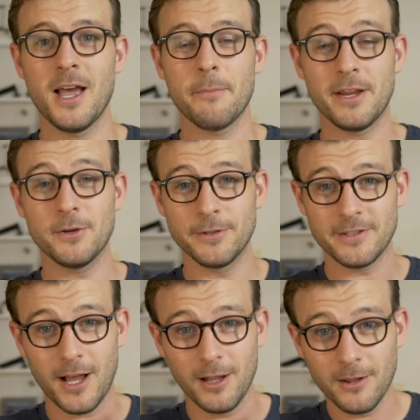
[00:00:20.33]
because
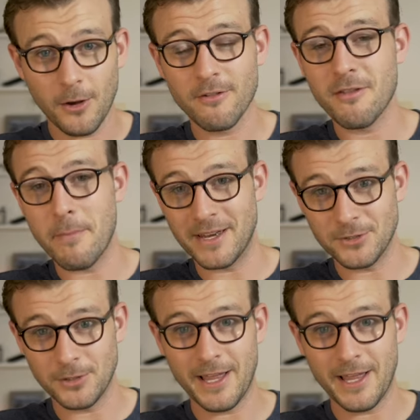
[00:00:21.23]
a lot of the mental